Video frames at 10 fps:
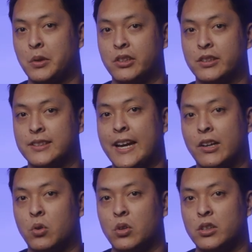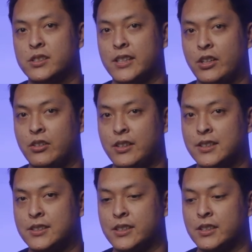when you're in tight corners and you
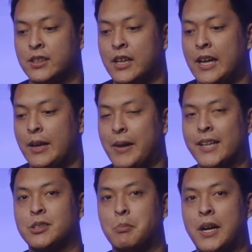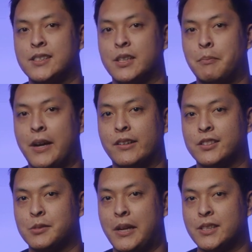need to maximize the amount
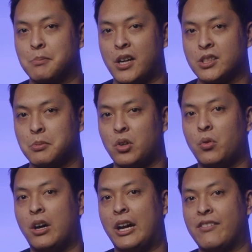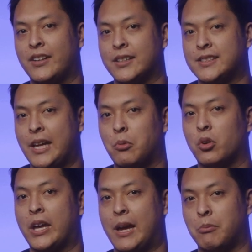of space possible while having a stable
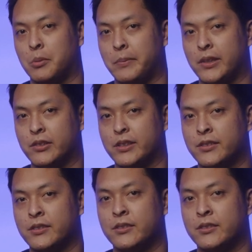camera build.